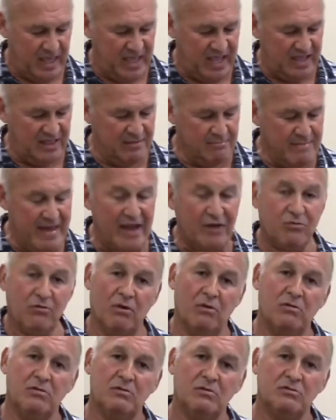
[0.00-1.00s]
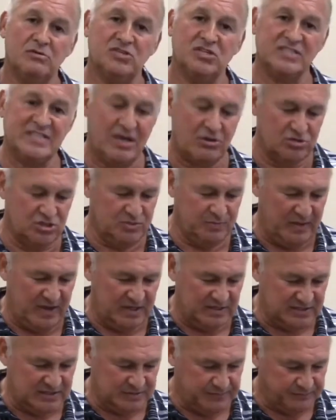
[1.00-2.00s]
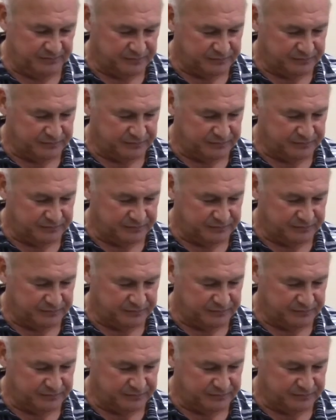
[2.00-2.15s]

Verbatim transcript: and the macro, which is outer space.